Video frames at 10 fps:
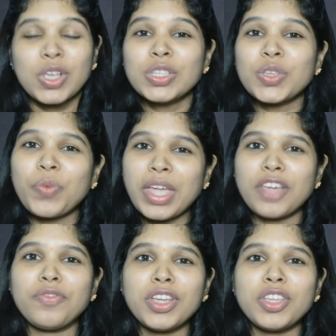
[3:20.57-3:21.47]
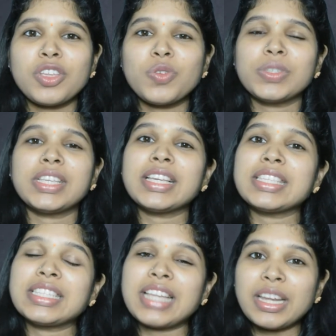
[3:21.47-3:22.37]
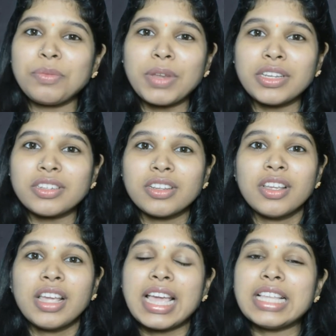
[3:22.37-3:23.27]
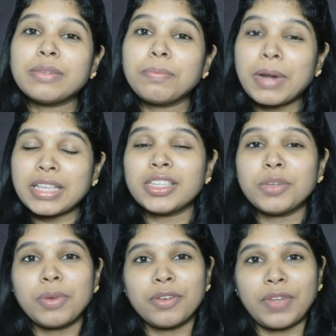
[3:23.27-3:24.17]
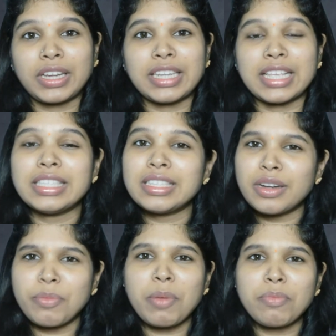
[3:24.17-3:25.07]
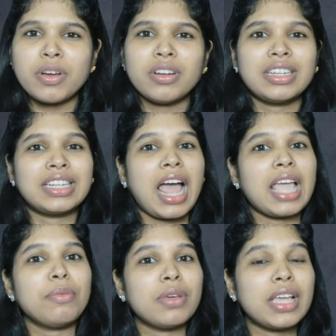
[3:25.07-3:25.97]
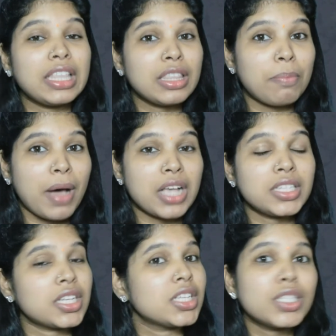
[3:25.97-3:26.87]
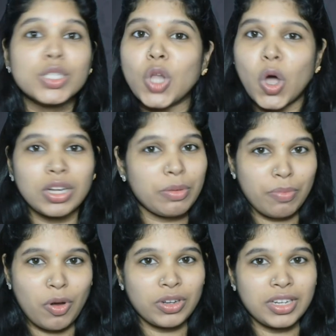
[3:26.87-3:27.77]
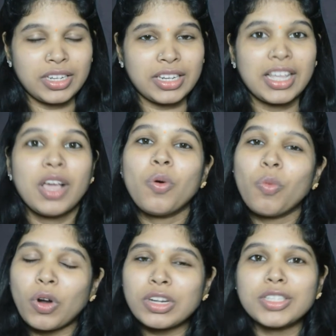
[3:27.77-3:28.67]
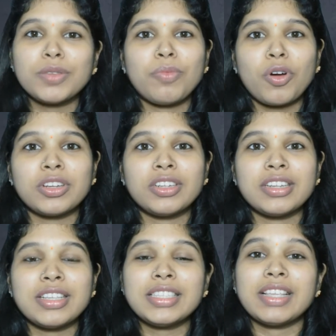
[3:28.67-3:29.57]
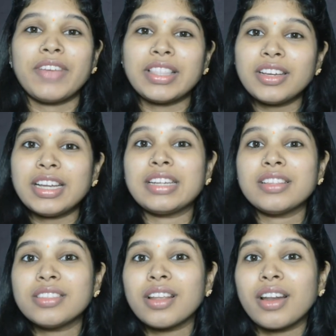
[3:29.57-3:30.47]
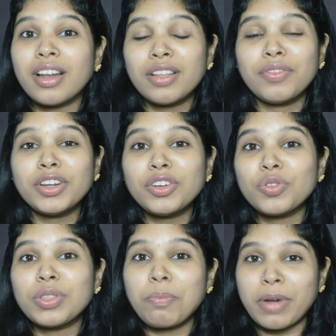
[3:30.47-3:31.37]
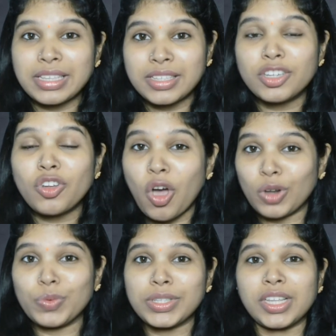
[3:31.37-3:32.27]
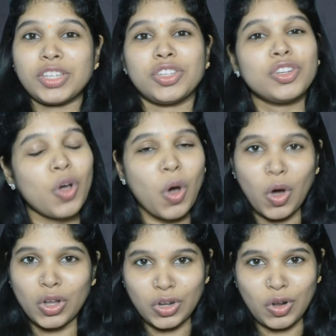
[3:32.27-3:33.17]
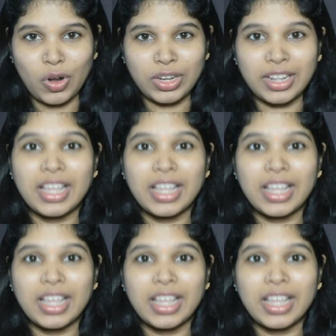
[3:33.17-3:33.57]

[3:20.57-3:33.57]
So whenever you're using a statement in present perfect tense, remember, time in the past is not important. What is important is whether it is relevant to the present conversation or not.